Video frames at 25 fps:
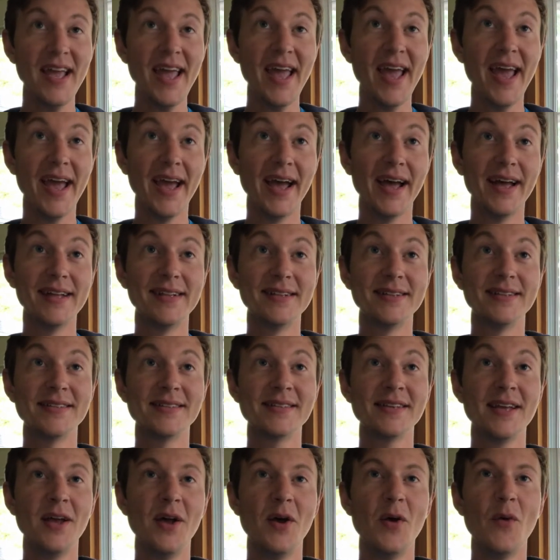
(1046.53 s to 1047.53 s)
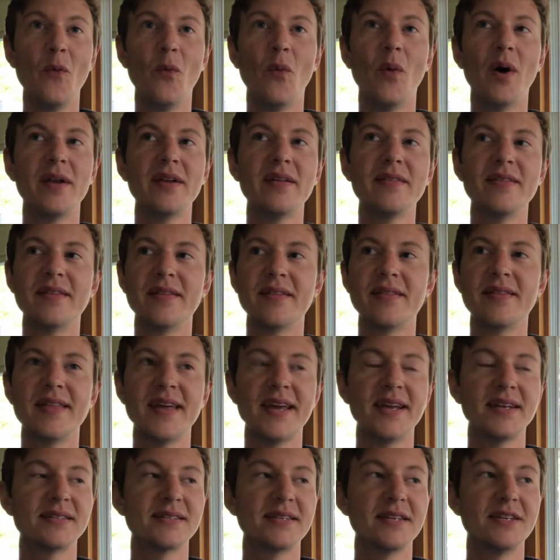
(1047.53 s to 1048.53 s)
And one of the
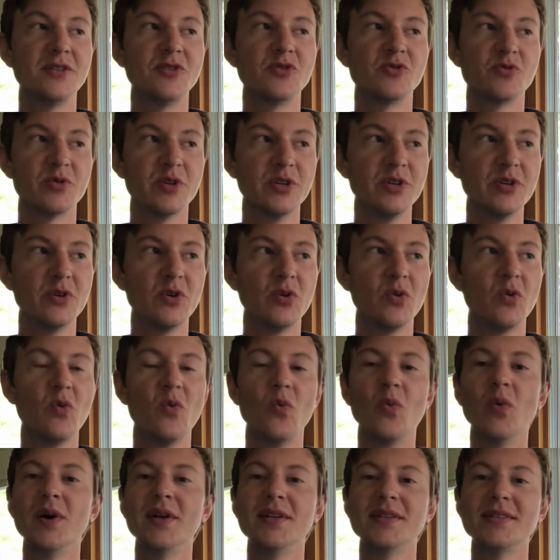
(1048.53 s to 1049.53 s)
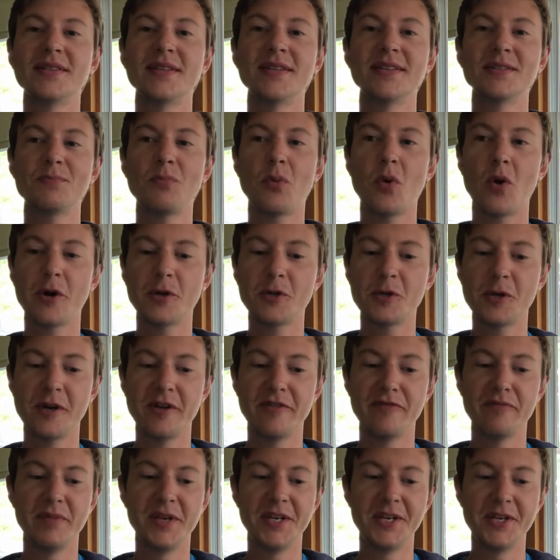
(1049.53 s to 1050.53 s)
things he drew was this portrait
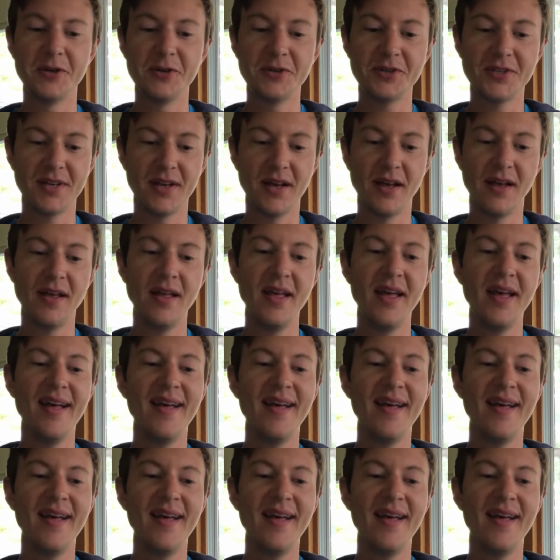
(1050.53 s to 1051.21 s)
of Medusa